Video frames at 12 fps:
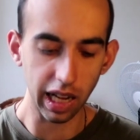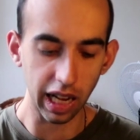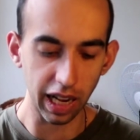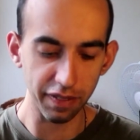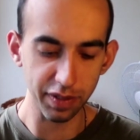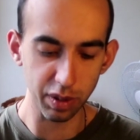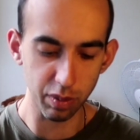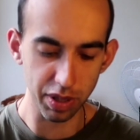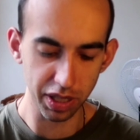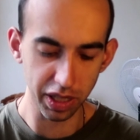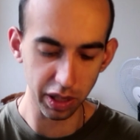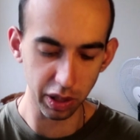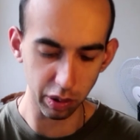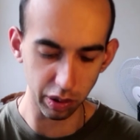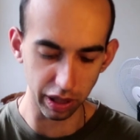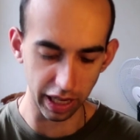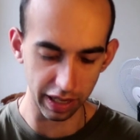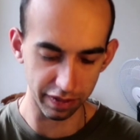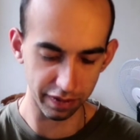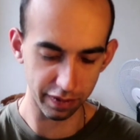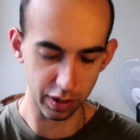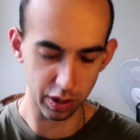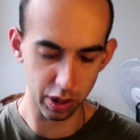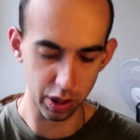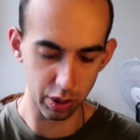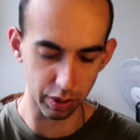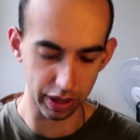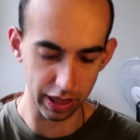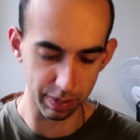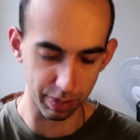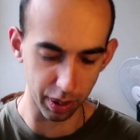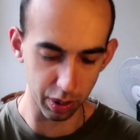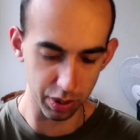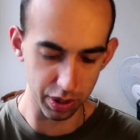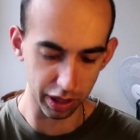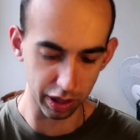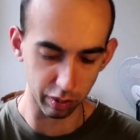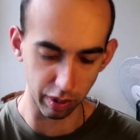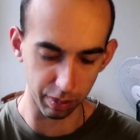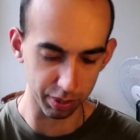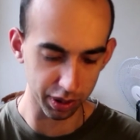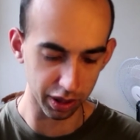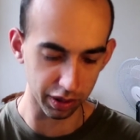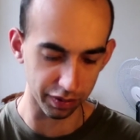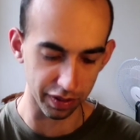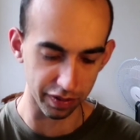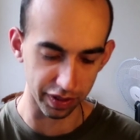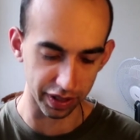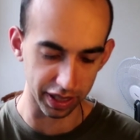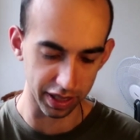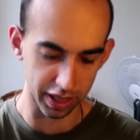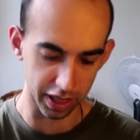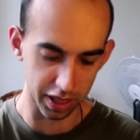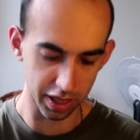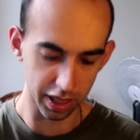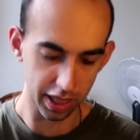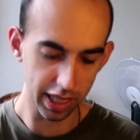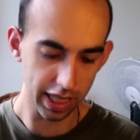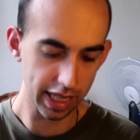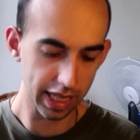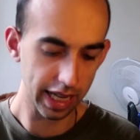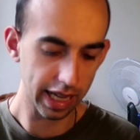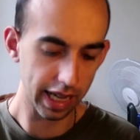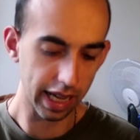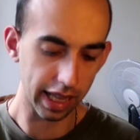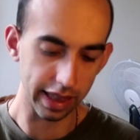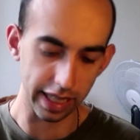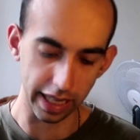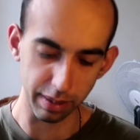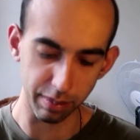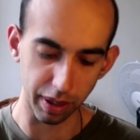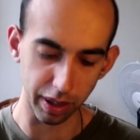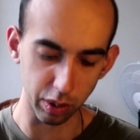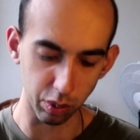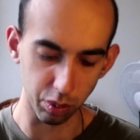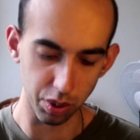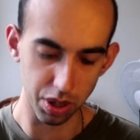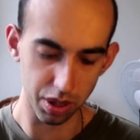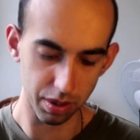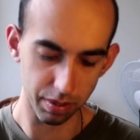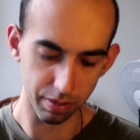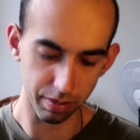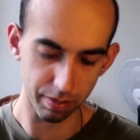after risking her life to expose the corruption of the Thinning Test, Lana Michaels,